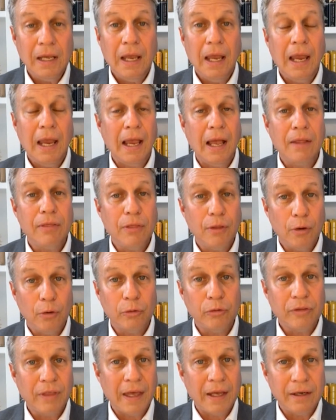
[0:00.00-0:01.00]
and
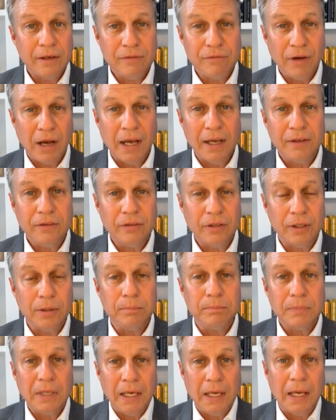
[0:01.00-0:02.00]
those that advise
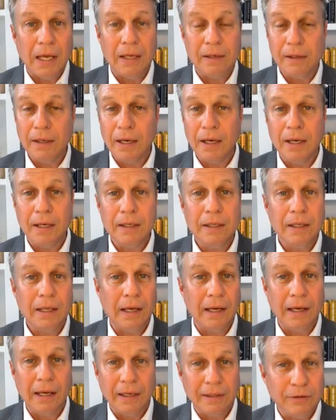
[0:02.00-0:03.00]
him. And
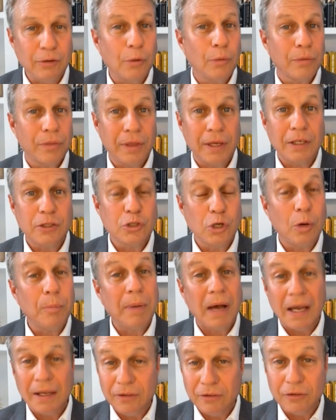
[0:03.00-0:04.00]
I don't think Joe
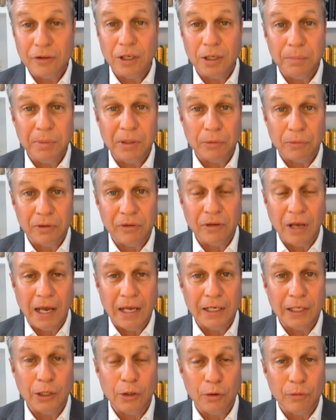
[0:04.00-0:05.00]
Biden's going to be
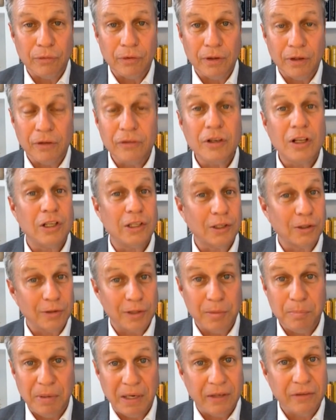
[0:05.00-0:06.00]
resigning over this.
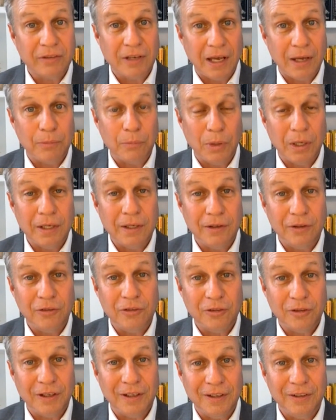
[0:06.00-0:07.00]
Clearly, based on what
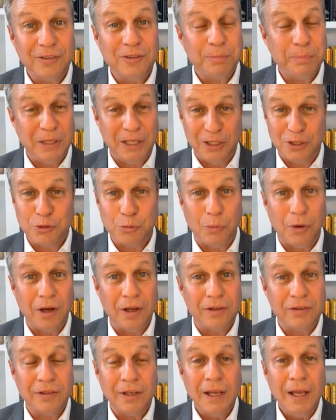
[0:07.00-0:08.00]
his speech
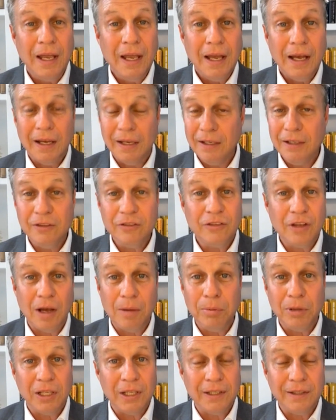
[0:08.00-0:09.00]
was, he's
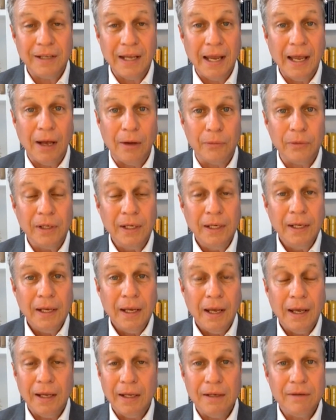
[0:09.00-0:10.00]
doubling down.
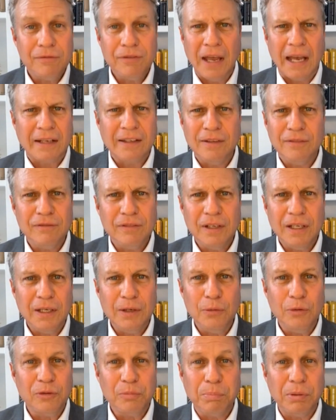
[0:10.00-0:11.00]
In fact, he
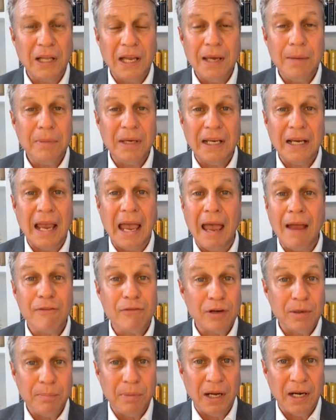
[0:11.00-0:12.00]
was blaming
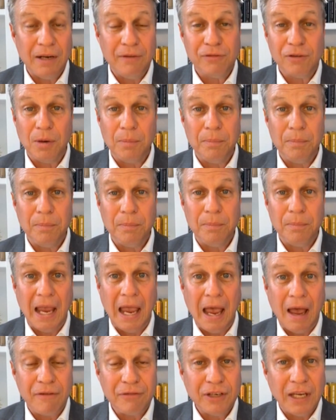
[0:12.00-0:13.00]
everybody from the
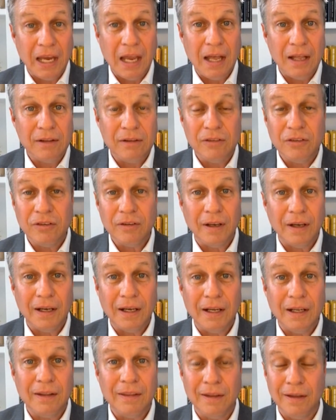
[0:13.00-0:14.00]
Afghans,
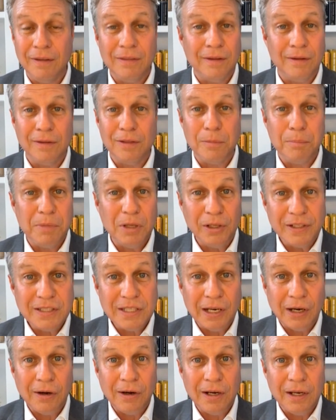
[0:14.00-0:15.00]
the
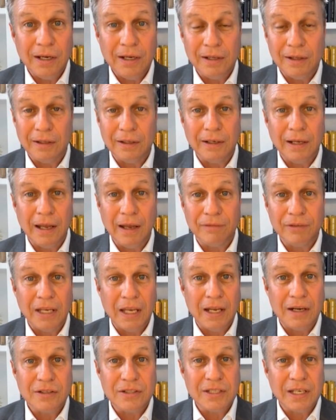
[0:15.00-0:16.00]
military in
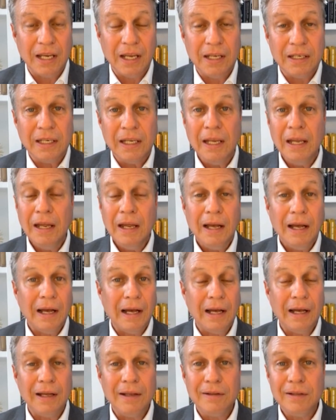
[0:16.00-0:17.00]
Afghanistan,
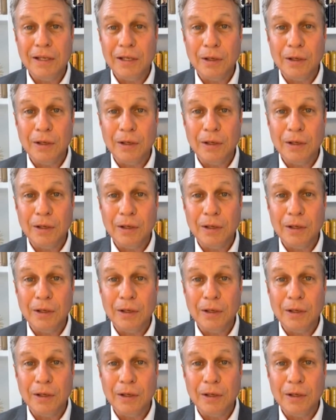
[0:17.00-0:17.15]
the